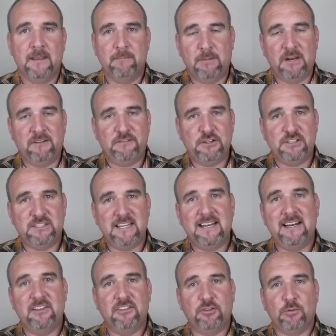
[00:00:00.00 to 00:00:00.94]
But if you
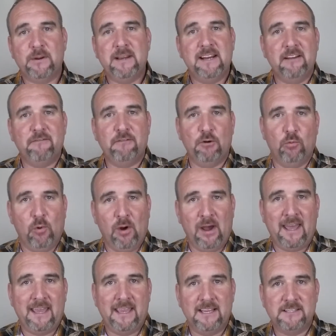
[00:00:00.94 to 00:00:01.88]
send it three different
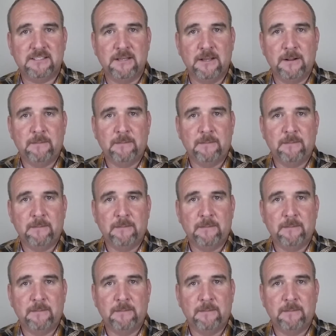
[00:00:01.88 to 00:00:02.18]
ways,